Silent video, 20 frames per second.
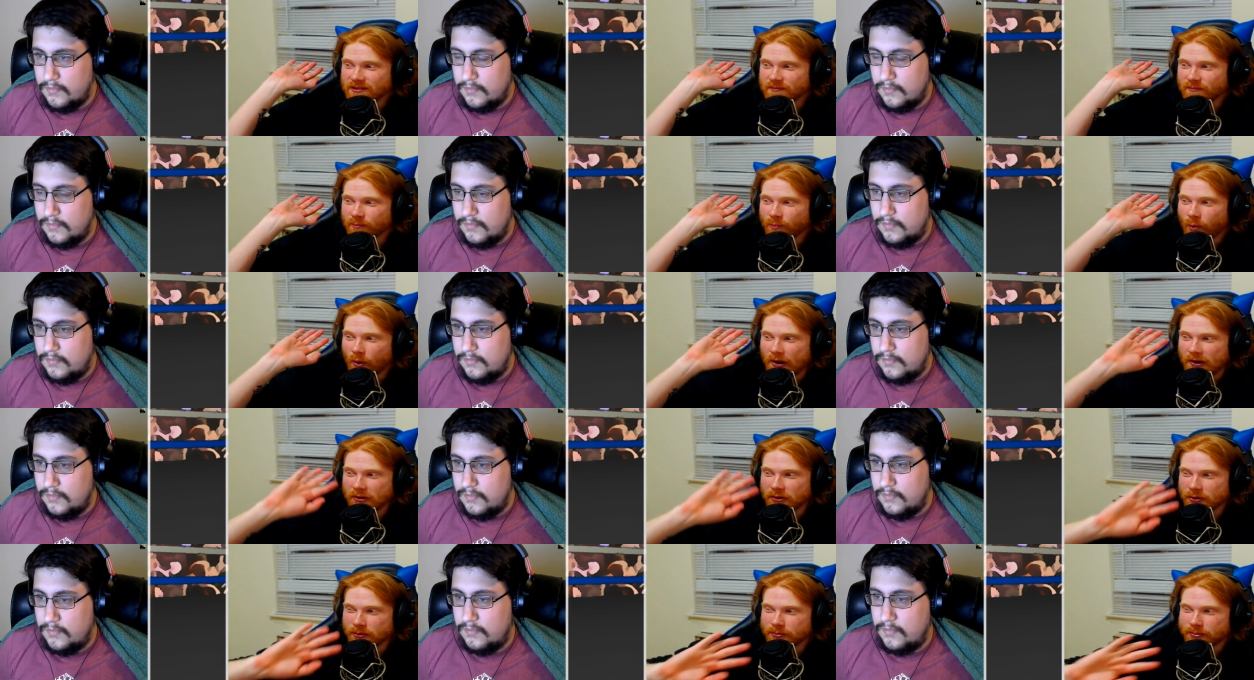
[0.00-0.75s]

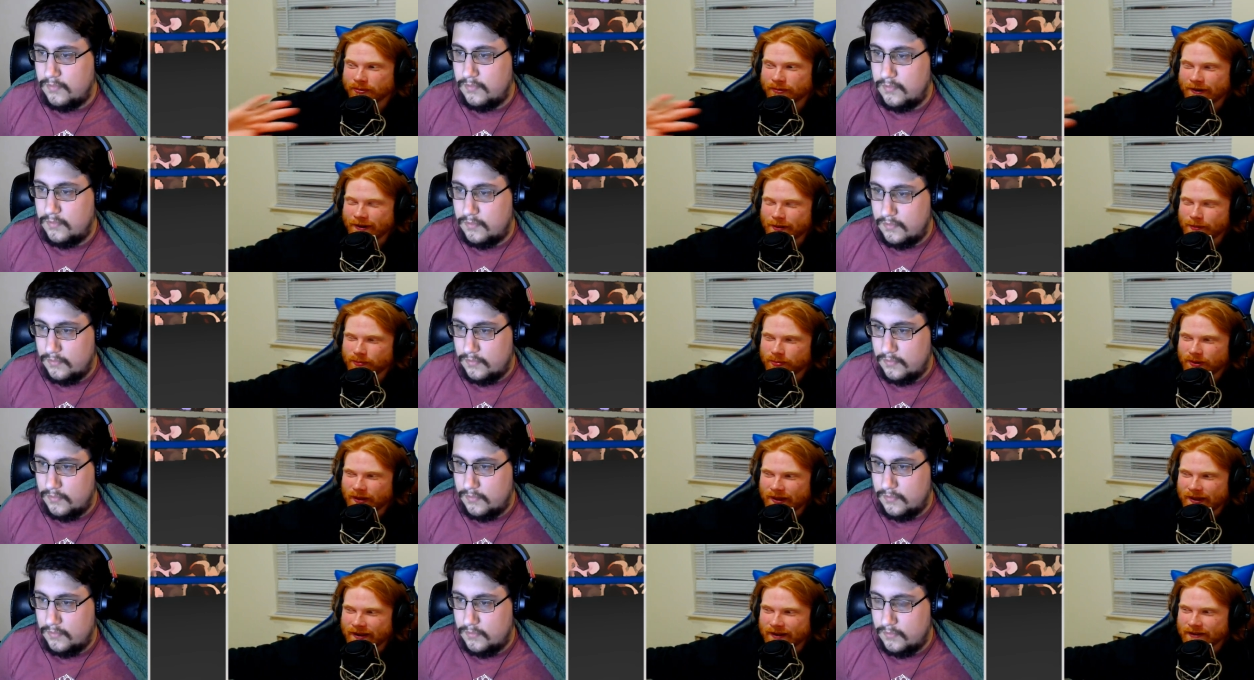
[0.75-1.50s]

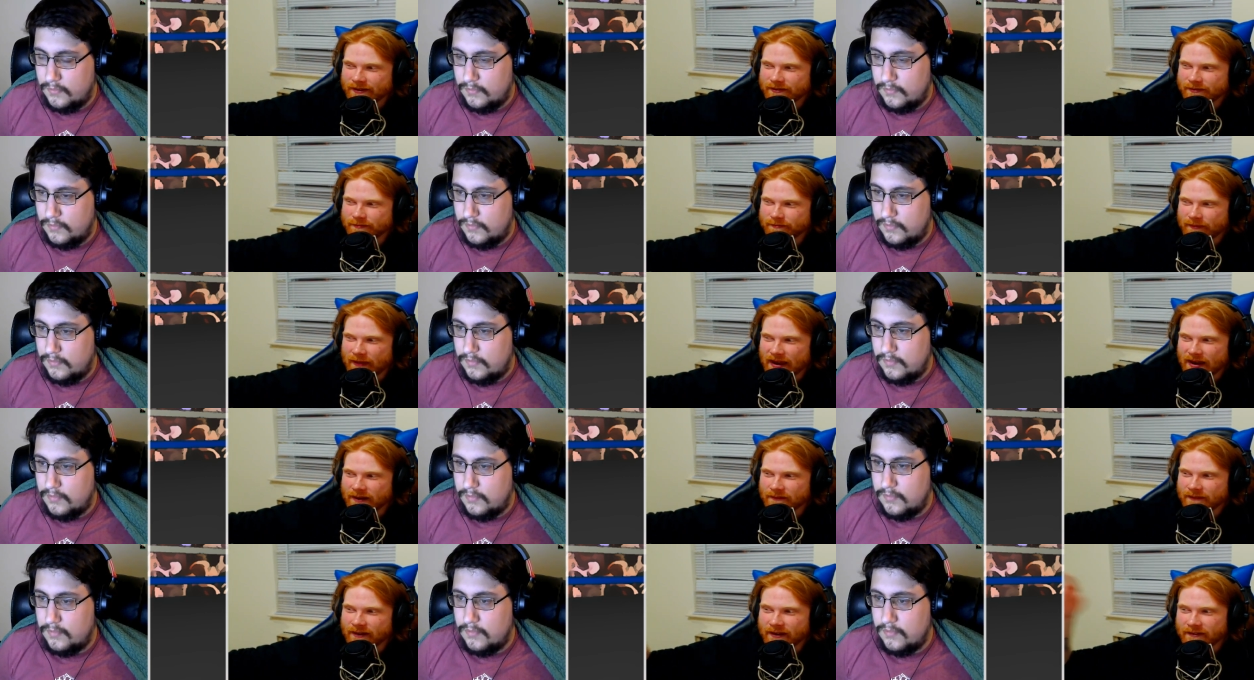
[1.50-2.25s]
Speaker 1: boilerplate
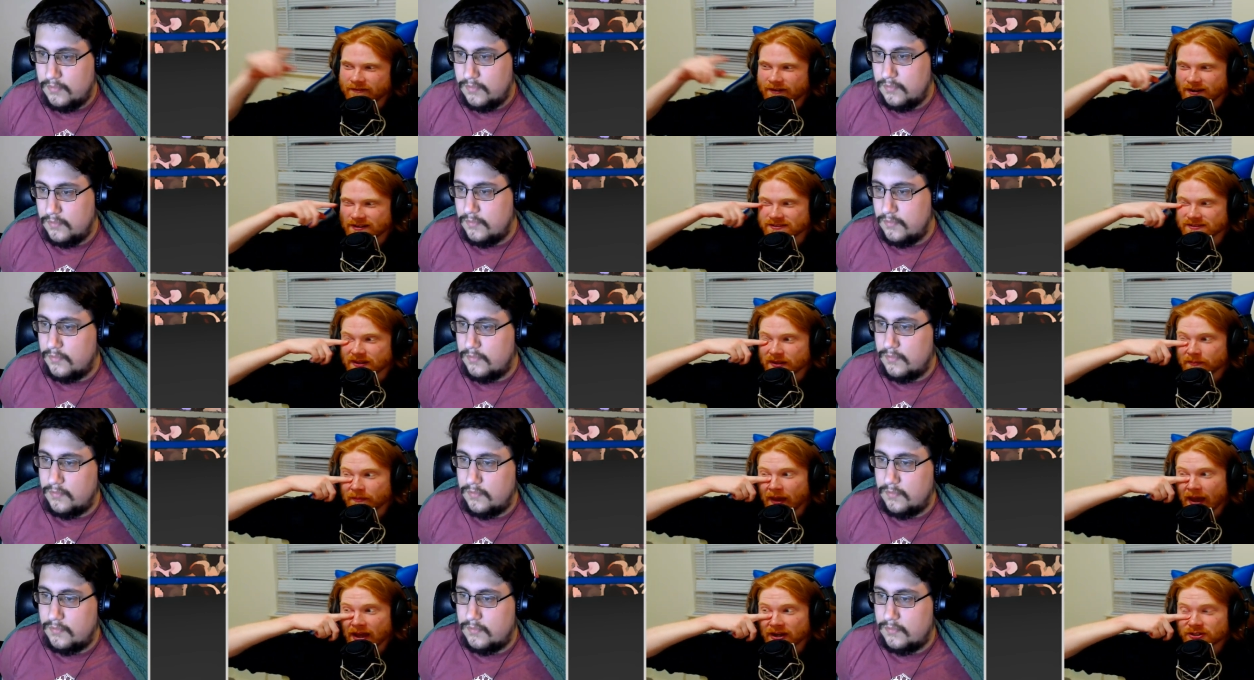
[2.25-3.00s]
main event
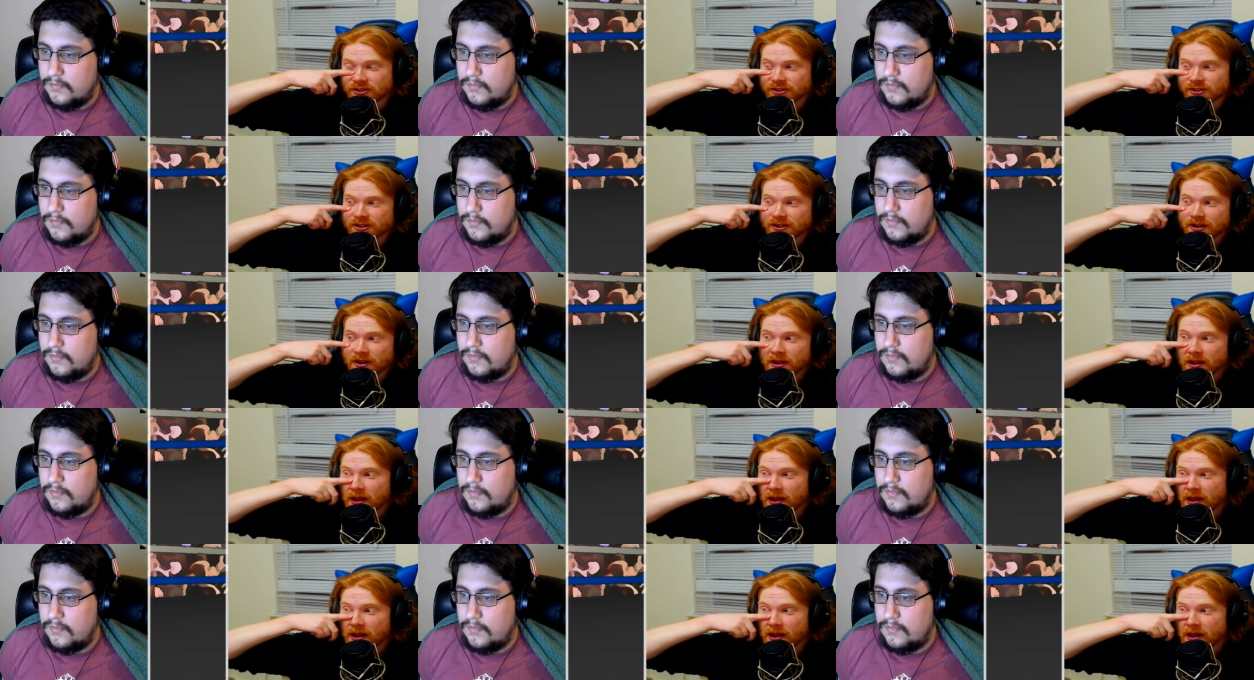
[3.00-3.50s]
wrestling match